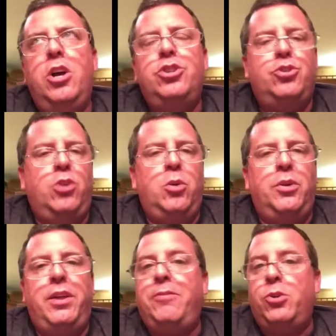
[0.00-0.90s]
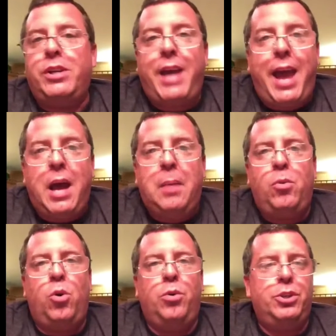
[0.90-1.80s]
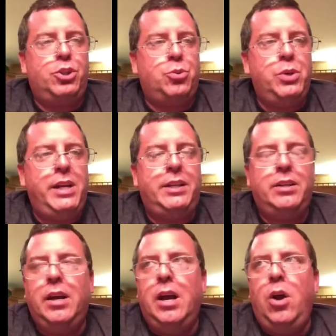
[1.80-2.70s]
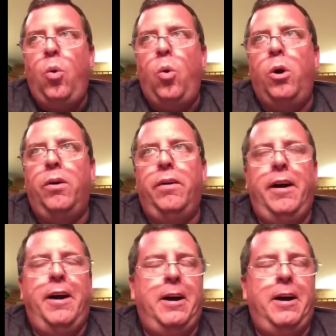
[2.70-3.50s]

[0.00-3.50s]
struggle with after a camp or a retreat or